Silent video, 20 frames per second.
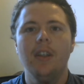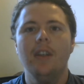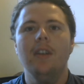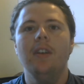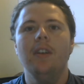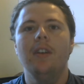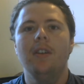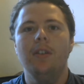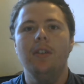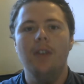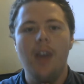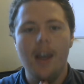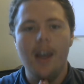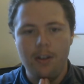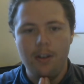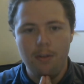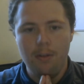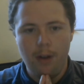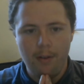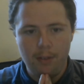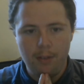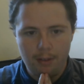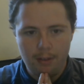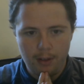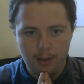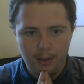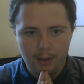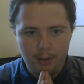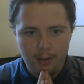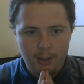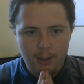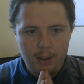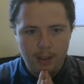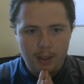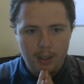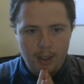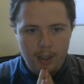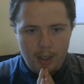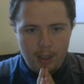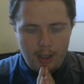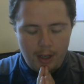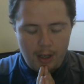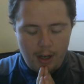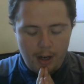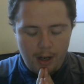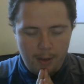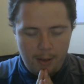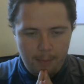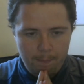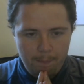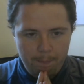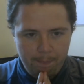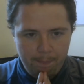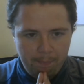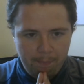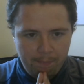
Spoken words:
You can't do everything. But